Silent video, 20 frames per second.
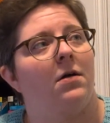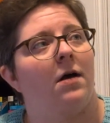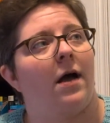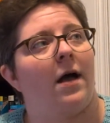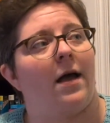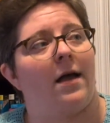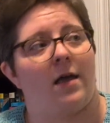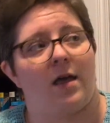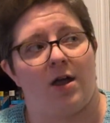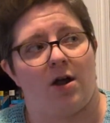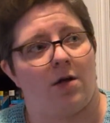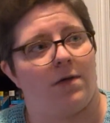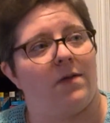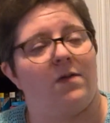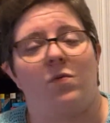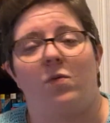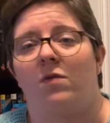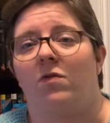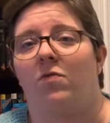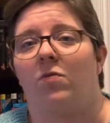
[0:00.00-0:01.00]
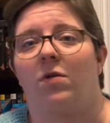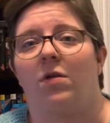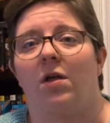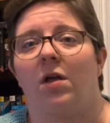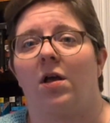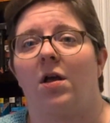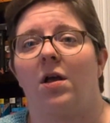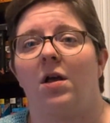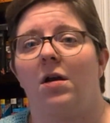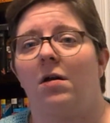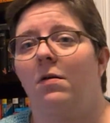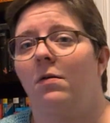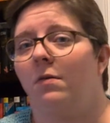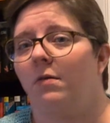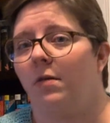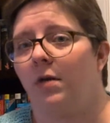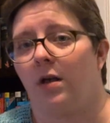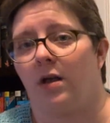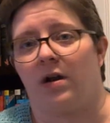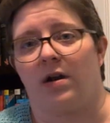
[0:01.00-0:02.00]
I hear this one's really good,
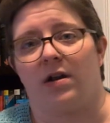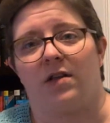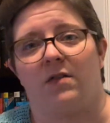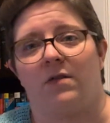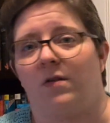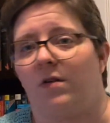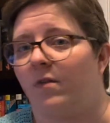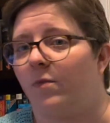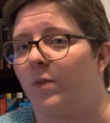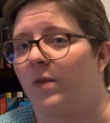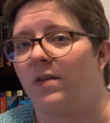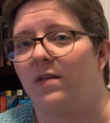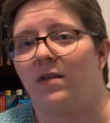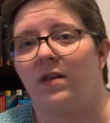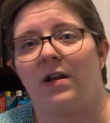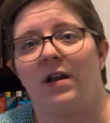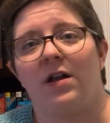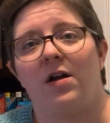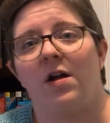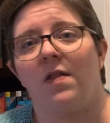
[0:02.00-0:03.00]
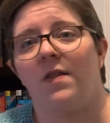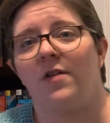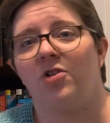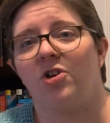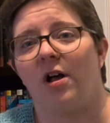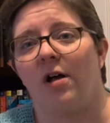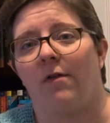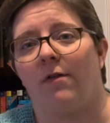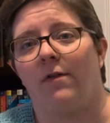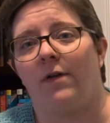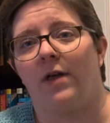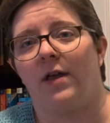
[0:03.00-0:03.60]
and it's just been sitting on the shelf.